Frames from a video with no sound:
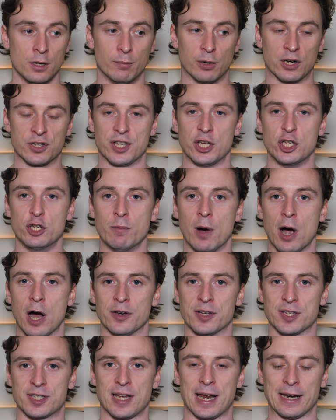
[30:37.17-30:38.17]
because then you might
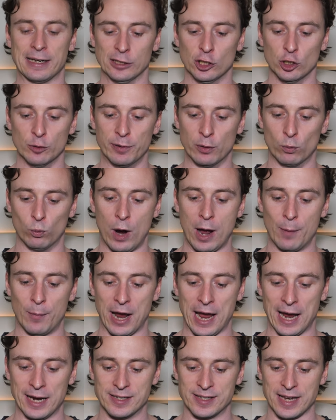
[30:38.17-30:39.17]
understand a little bit where my
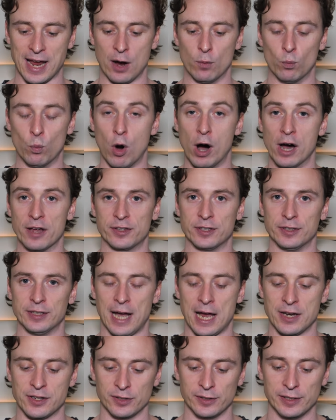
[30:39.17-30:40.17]
head's at and why I think the
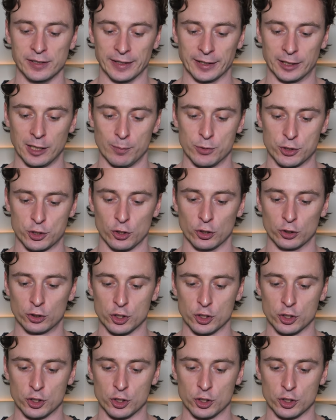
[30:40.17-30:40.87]
Andy Lee link-up is good.